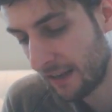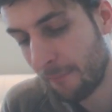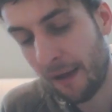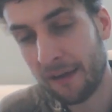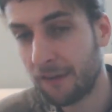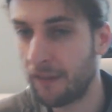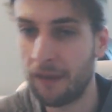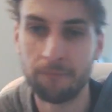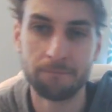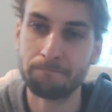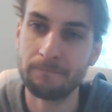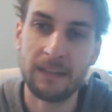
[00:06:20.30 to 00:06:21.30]
I'm not going to do that
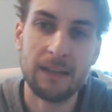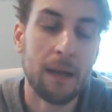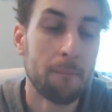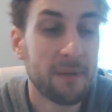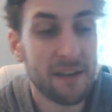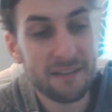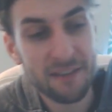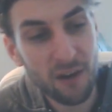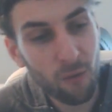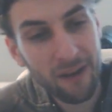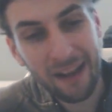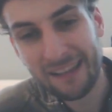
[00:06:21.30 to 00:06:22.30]
because you
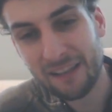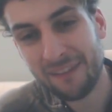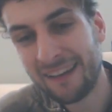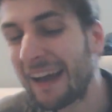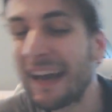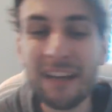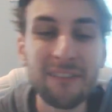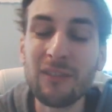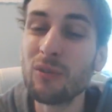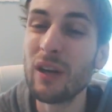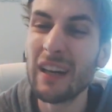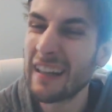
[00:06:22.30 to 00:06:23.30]
know what? I live in kind of
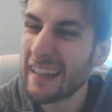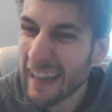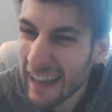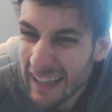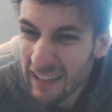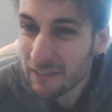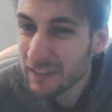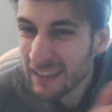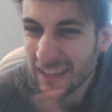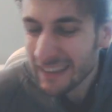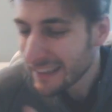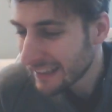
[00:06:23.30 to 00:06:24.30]
a uh, kind of
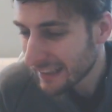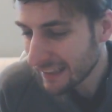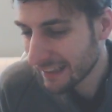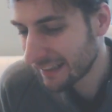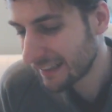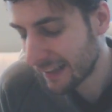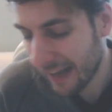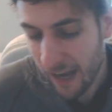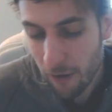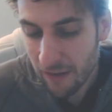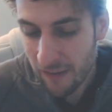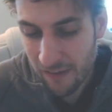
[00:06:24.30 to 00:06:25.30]
a uh, an
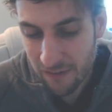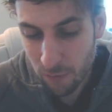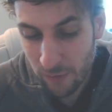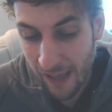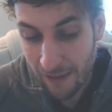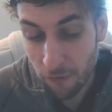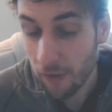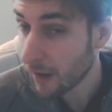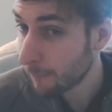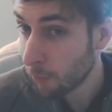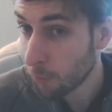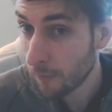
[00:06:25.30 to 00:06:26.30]
area that doesn't really have a
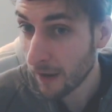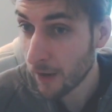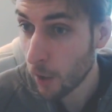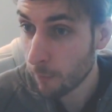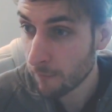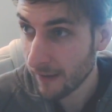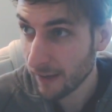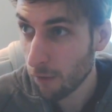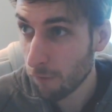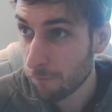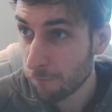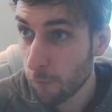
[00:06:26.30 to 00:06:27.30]
lot of Pokemon Go. But if I
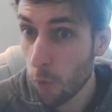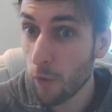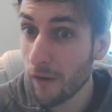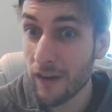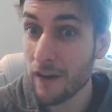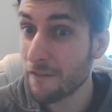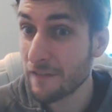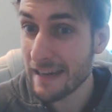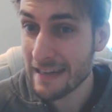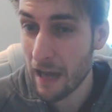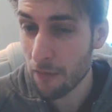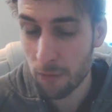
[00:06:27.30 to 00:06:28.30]
go 400
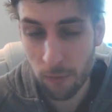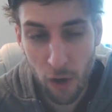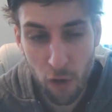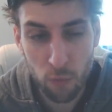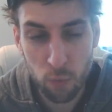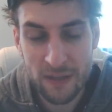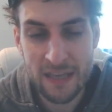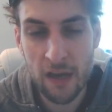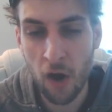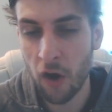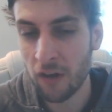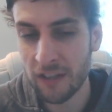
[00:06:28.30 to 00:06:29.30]
feet down the road,
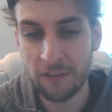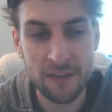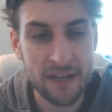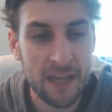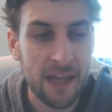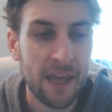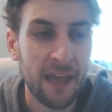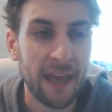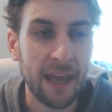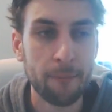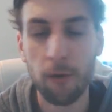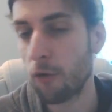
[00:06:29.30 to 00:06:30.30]
we are living
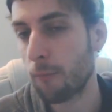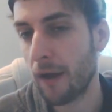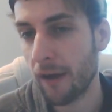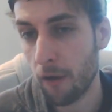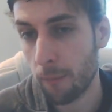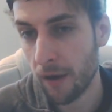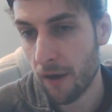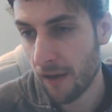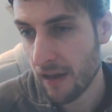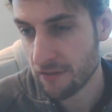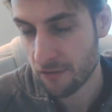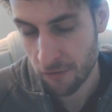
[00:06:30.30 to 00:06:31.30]
in Pokemon Go
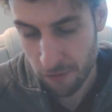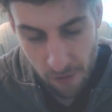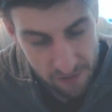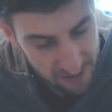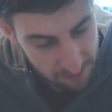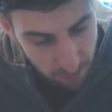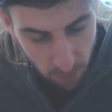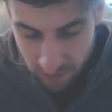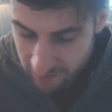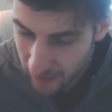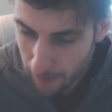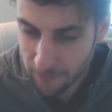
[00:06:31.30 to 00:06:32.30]
Paradise. There's 13
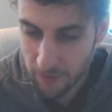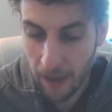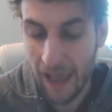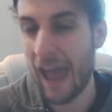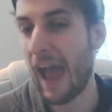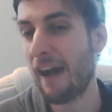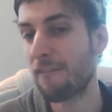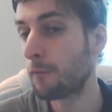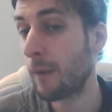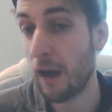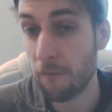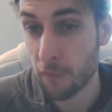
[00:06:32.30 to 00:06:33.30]
Pokestops half a
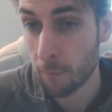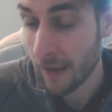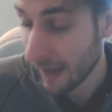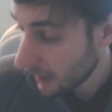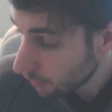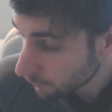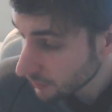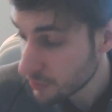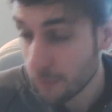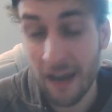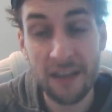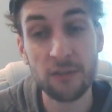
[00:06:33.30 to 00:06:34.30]
mile from my house, and
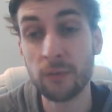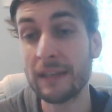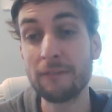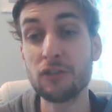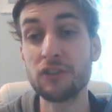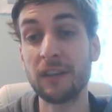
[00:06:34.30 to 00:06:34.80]
you guys don't give a shit.